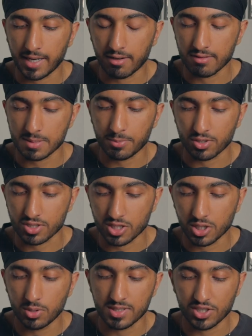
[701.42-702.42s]
a response
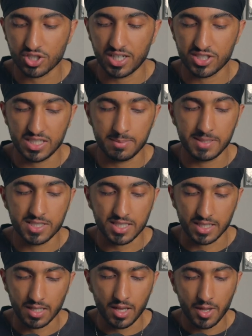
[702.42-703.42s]
using
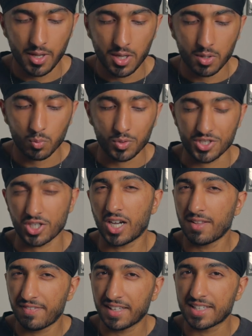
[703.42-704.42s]
ChatGPT, which I
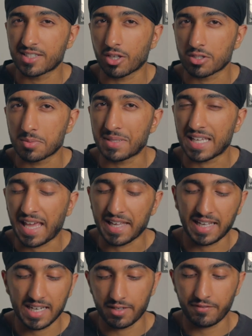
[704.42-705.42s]
think is going to be a
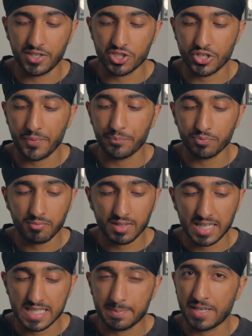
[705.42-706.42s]
killer feature,
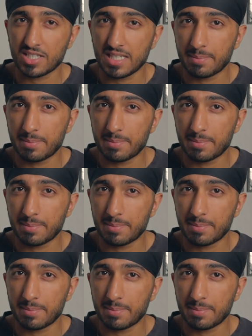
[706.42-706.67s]
especially